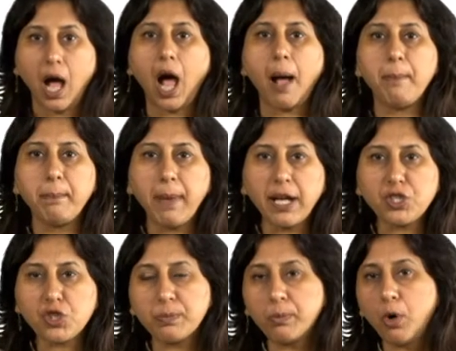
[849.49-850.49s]
are
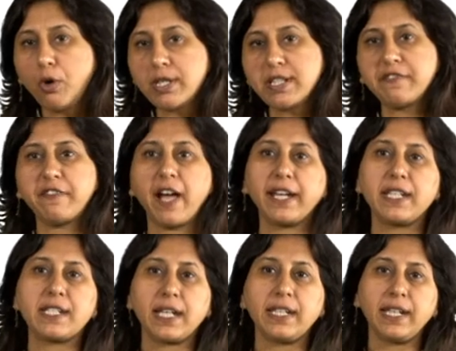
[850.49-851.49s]
much more
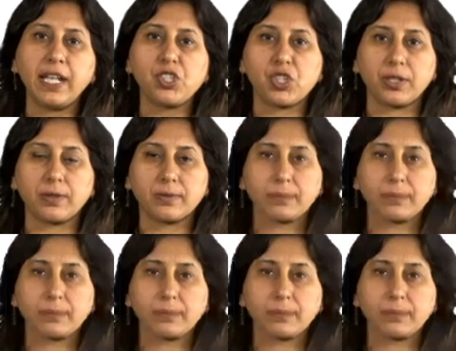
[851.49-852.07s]
defined in nature.